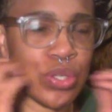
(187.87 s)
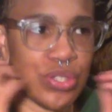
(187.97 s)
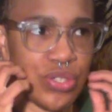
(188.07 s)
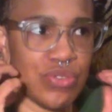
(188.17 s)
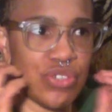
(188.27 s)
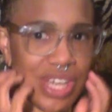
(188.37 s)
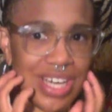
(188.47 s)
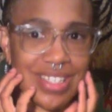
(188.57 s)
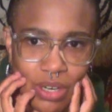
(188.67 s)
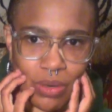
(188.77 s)
to
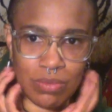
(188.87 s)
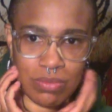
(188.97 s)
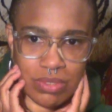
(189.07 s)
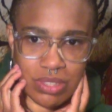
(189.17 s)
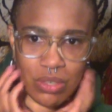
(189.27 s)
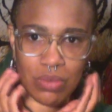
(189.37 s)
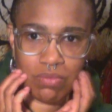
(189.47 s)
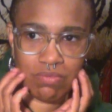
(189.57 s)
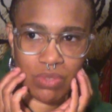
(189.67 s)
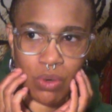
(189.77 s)
just the
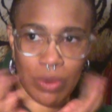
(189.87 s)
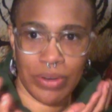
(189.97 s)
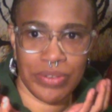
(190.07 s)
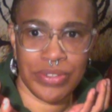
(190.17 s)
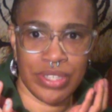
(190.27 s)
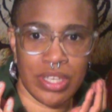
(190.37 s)
corners,